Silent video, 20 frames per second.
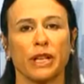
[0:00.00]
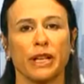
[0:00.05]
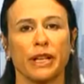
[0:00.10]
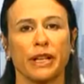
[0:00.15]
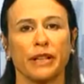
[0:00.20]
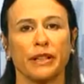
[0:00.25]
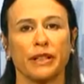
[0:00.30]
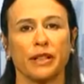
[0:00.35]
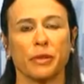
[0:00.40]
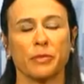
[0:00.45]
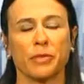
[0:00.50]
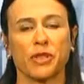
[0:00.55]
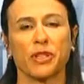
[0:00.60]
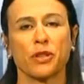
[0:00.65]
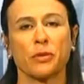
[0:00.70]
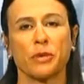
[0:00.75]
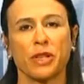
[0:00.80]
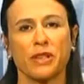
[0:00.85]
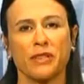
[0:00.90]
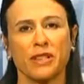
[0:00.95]
And um,
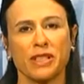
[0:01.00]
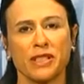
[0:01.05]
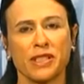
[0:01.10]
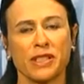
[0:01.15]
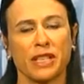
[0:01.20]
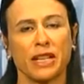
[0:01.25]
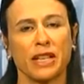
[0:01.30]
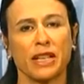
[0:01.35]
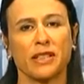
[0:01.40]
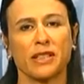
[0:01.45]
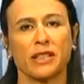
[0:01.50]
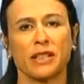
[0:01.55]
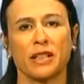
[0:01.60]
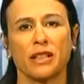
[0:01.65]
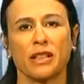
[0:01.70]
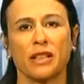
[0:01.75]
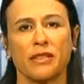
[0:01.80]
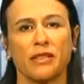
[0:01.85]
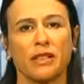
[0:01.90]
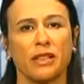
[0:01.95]
so, but in this case, I,
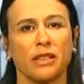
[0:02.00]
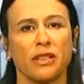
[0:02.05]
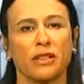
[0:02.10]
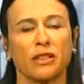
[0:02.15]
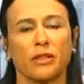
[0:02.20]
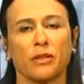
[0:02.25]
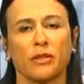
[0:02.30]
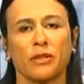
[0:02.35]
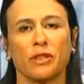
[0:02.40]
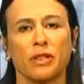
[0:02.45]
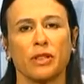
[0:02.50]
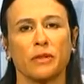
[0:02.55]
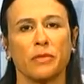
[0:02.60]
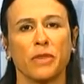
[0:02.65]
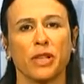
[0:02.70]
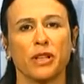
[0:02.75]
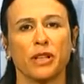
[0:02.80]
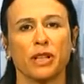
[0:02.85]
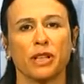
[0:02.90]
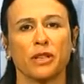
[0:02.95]
I, think, you know, the
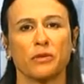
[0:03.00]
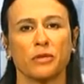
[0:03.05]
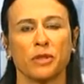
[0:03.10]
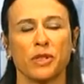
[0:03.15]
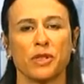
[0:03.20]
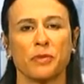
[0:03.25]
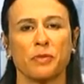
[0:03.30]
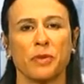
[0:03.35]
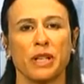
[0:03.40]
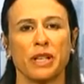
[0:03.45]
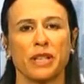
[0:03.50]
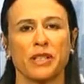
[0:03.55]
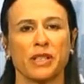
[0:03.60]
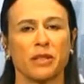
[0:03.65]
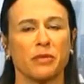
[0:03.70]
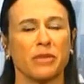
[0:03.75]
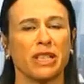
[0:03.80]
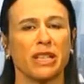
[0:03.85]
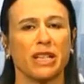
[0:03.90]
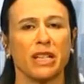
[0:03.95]
American response,
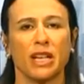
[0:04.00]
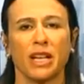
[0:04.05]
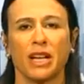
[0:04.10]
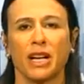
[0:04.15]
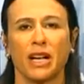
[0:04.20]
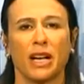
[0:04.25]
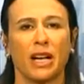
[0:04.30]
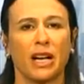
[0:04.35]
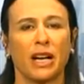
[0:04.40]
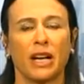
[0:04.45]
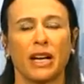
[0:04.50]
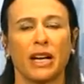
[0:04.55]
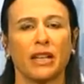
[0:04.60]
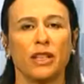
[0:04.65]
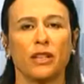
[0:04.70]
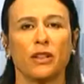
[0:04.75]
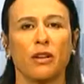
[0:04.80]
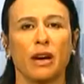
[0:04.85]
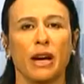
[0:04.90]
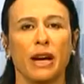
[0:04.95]
I mean,
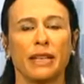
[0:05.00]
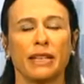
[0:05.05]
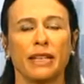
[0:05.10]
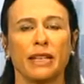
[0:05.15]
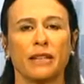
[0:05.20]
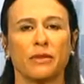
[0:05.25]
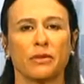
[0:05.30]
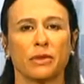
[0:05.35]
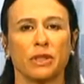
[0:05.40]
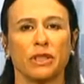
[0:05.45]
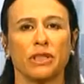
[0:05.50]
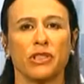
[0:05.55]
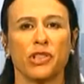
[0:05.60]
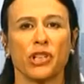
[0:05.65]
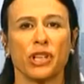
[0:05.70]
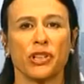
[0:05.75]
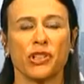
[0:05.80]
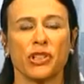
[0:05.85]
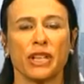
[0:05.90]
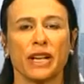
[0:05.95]
you know, I can't really
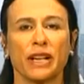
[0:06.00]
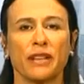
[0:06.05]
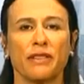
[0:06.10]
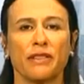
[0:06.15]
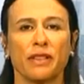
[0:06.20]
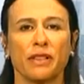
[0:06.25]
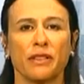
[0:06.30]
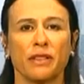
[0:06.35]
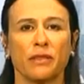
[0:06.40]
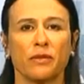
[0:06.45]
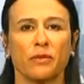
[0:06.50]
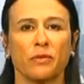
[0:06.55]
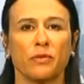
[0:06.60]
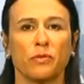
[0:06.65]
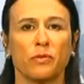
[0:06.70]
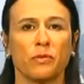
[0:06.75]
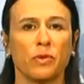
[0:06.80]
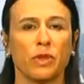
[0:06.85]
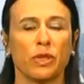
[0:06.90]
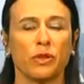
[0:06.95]
judge that. I think that,
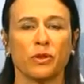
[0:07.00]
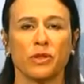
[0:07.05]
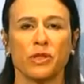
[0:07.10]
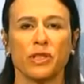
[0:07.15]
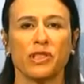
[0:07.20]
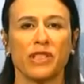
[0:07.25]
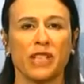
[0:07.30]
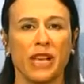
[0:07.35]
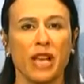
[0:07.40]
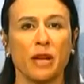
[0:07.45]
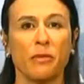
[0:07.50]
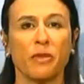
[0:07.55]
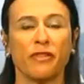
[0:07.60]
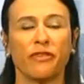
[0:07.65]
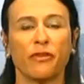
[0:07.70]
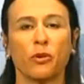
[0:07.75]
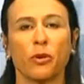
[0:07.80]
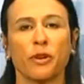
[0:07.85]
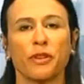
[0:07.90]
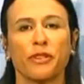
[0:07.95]
you know, the day
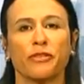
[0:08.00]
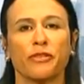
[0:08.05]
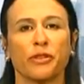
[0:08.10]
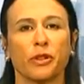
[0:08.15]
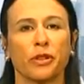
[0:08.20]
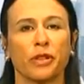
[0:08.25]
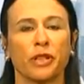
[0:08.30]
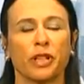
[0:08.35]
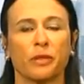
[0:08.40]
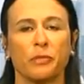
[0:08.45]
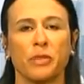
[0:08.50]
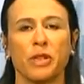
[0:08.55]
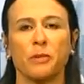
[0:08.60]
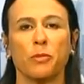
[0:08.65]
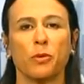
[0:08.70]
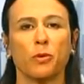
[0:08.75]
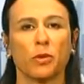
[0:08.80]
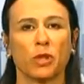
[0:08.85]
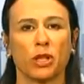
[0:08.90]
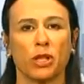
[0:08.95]
before the verdict,
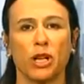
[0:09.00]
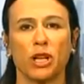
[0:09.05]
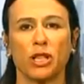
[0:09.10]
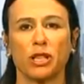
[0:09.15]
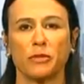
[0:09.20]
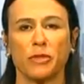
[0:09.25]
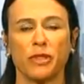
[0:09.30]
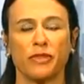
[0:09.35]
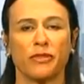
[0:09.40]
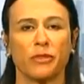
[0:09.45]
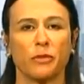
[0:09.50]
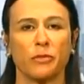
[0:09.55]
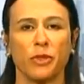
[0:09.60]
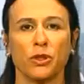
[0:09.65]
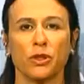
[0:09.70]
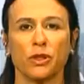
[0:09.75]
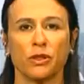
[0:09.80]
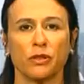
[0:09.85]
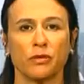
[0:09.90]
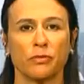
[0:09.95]
people were calling me from
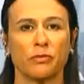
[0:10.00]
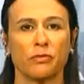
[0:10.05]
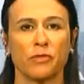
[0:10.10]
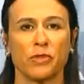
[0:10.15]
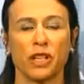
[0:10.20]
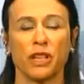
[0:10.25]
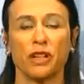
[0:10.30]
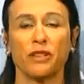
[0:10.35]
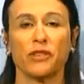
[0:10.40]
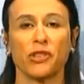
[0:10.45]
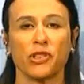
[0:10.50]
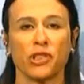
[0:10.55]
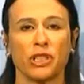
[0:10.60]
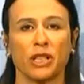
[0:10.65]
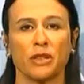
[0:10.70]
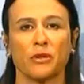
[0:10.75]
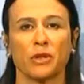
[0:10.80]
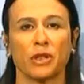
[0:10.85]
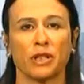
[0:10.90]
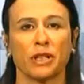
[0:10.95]
your television
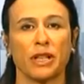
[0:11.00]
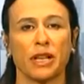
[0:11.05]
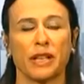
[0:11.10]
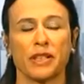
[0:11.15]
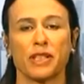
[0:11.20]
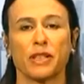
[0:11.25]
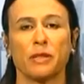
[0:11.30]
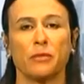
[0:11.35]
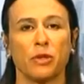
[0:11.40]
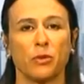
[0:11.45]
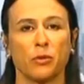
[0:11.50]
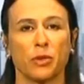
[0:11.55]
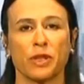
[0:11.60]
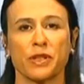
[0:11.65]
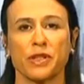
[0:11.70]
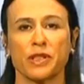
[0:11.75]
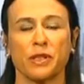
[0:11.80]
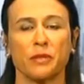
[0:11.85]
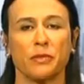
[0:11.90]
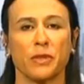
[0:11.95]
network and asking me, what
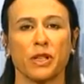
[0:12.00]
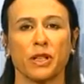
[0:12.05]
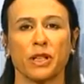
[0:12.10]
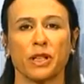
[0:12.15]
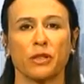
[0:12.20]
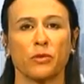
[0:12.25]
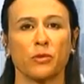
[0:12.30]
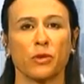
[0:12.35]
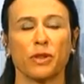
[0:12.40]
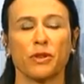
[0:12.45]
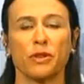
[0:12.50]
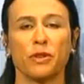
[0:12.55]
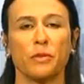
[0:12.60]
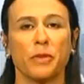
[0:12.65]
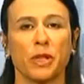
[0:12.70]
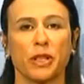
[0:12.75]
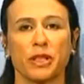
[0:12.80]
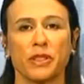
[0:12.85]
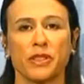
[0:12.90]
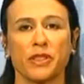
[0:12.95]
is the American, what are the
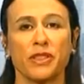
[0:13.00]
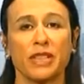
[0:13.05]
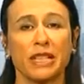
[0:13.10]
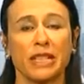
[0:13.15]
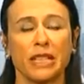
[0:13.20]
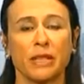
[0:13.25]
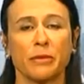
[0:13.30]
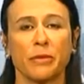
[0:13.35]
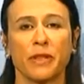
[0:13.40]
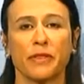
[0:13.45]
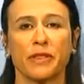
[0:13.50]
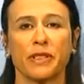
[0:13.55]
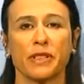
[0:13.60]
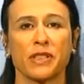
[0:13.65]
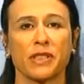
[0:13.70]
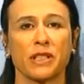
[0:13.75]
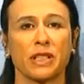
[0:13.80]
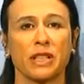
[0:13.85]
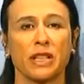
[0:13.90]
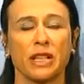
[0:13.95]
Americans thinking about
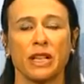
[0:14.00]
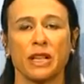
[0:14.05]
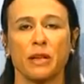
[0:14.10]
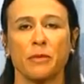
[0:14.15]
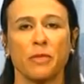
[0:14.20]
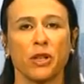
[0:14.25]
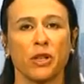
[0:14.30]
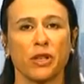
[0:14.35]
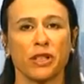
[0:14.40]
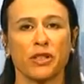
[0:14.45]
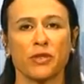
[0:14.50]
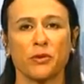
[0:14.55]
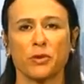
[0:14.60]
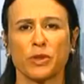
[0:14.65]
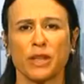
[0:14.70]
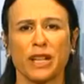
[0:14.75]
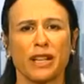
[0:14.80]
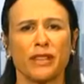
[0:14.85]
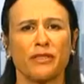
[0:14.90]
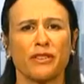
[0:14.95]
this? And I, Americans
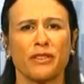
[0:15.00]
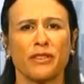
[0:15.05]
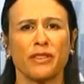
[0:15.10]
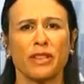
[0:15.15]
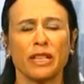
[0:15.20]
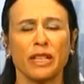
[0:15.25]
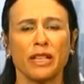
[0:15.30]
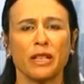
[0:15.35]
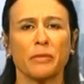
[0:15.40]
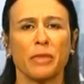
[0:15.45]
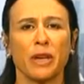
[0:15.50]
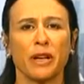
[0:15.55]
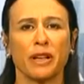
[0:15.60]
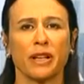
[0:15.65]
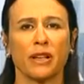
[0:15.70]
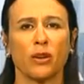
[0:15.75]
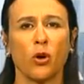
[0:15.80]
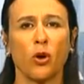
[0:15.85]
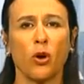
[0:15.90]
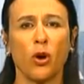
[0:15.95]
were not even thinking about it
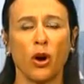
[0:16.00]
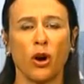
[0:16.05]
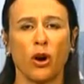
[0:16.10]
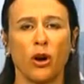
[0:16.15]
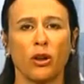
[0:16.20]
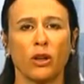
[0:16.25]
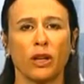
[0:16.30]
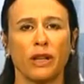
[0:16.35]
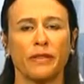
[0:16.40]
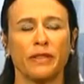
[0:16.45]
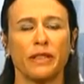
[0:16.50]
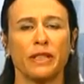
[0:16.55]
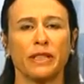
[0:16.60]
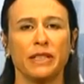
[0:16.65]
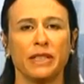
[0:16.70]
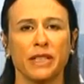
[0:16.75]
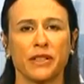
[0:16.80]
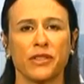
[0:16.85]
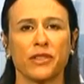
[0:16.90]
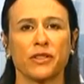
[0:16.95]
at all. I think
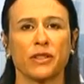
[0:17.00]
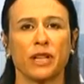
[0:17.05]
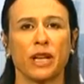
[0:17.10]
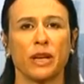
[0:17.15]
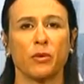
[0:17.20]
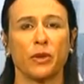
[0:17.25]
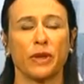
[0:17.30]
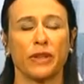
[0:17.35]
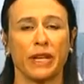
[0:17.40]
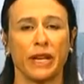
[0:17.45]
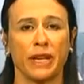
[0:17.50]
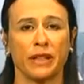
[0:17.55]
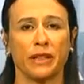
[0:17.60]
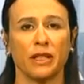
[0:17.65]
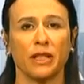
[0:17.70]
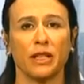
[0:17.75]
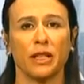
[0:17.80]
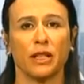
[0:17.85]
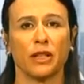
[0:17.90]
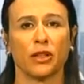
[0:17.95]
yesterday when that
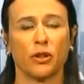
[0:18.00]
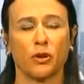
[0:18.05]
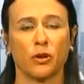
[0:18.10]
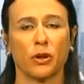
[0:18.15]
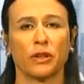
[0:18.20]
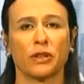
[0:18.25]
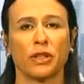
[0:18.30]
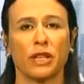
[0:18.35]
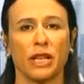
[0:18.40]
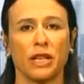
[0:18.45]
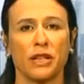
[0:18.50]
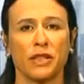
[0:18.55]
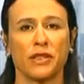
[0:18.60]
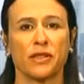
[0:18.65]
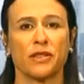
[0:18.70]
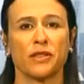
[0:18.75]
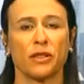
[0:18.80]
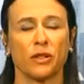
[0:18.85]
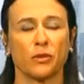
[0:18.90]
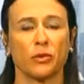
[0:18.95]
court
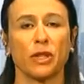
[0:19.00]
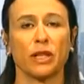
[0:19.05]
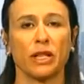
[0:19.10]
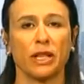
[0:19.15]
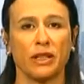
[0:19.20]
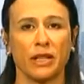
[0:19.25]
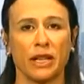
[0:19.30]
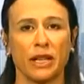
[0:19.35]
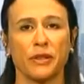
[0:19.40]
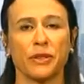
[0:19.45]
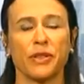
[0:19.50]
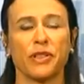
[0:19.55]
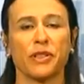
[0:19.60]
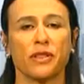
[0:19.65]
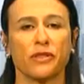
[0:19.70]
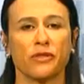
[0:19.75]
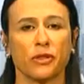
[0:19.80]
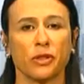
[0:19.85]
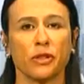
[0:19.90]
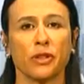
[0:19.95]
case, you know, when they announced
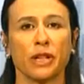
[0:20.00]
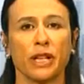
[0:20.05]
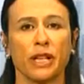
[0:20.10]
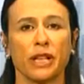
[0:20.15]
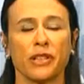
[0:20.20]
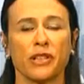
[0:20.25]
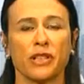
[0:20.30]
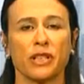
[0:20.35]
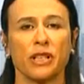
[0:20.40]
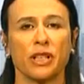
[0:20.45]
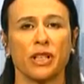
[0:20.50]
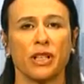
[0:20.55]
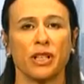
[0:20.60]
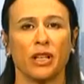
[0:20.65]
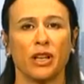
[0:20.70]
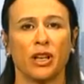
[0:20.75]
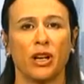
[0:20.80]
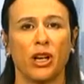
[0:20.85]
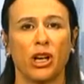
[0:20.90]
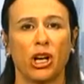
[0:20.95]
the verdict,
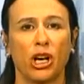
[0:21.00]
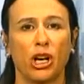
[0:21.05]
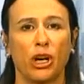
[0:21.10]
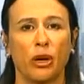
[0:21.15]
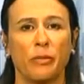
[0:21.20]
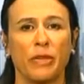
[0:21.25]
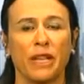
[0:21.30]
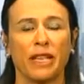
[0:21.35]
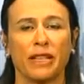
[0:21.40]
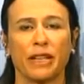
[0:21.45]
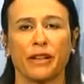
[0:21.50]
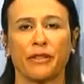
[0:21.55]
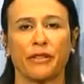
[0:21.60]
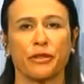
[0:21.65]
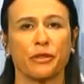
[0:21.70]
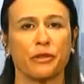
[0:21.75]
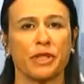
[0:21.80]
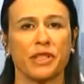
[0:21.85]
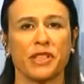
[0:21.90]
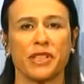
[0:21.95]
um, it got
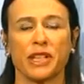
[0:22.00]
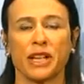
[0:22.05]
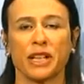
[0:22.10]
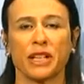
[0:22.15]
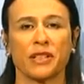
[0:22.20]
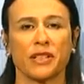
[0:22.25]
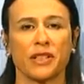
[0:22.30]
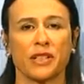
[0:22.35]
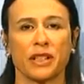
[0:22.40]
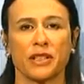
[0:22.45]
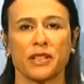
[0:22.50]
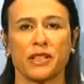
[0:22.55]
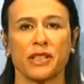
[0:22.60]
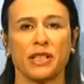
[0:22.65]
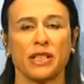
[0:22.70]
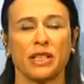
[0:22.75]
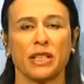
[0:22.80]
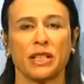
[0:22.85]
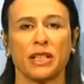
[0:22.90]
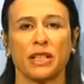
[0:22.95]
30 seconds on
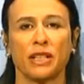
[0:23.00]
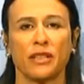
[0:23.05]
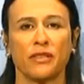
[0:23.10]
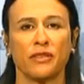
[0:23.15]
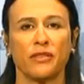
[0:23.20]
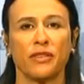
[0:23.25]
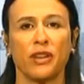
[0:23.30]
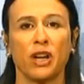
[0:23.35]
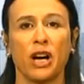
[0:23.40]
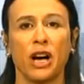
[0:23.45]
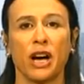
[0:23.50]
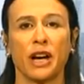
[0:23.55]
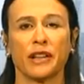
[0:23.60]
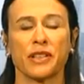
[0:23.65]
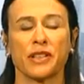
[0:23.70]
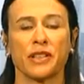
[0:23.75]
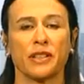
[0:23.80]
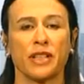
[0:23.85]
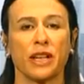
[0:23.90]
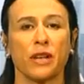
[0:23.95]
CNN and
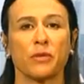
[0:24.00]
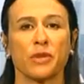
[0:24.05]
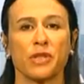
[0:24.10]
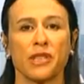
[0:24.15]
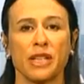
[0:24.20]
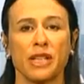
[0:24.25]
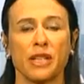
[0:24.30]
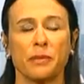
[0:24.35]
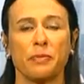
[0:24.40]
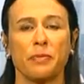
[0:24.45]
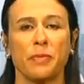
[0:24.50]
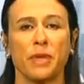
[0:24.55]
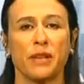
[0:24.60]
Fox, and that was it.